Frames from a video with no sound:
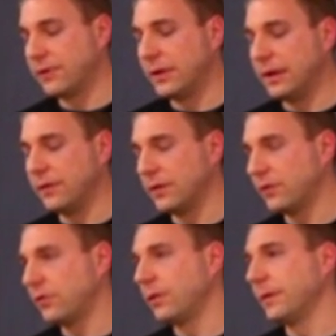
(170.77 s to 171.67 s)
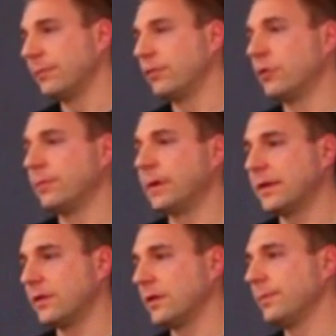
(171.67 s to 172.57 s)
is extremely important
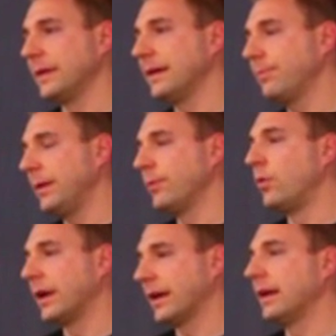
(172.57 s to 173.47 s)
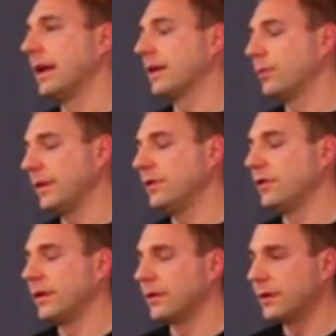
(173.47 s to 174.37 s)
because ultimately people want to connect with
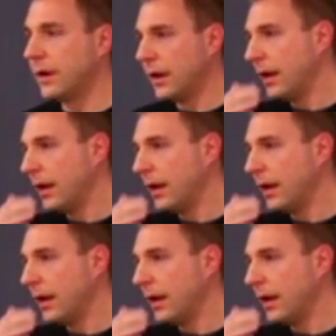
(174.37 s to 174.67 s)
each other.